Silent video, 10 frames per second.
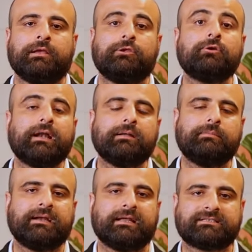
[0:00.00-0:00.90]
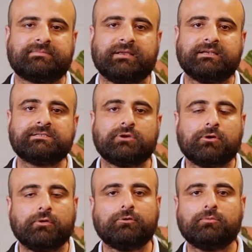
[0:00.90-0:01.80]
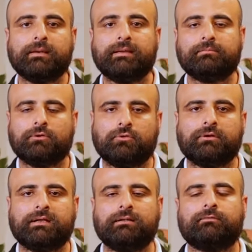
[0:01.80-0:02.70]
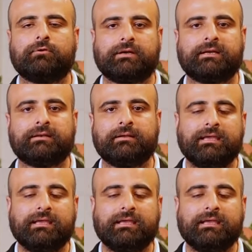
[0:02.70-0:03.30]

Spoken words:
you had a bad experience, you are going to blame the hotel for it.